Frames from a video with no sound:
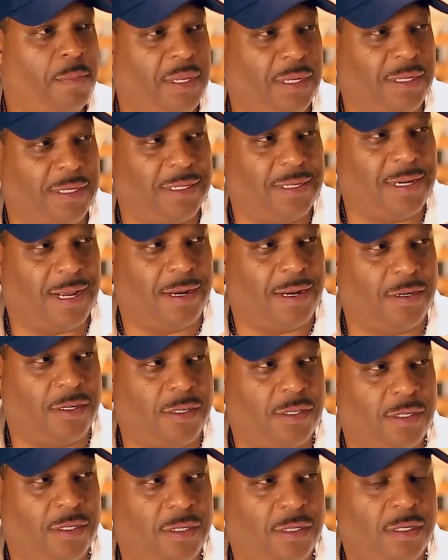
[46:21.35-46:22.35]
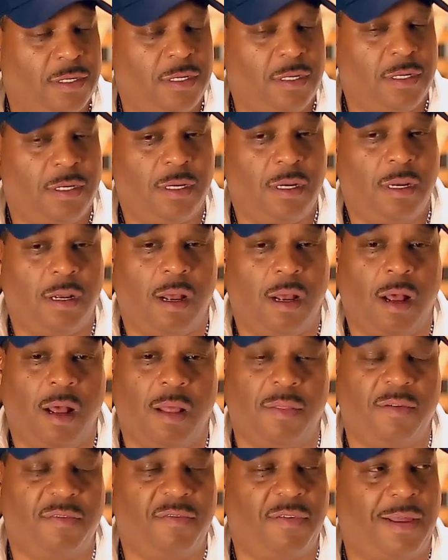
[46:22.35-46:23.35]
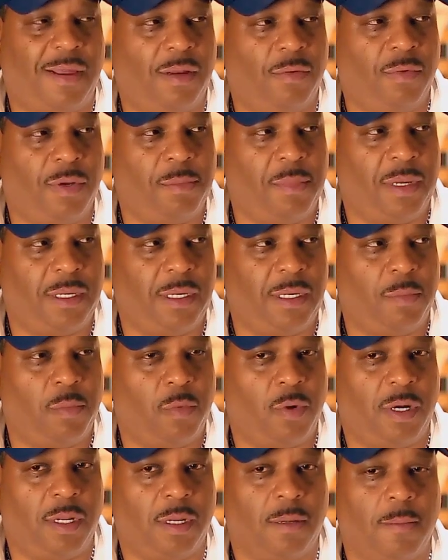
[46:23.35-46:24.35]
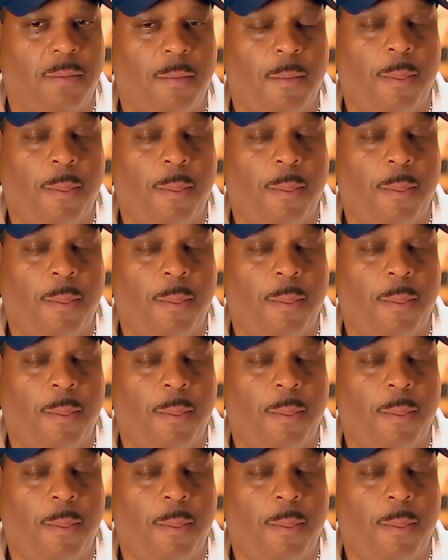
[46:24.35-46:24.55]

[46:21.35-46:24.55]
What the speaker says: million on the following Monday morning.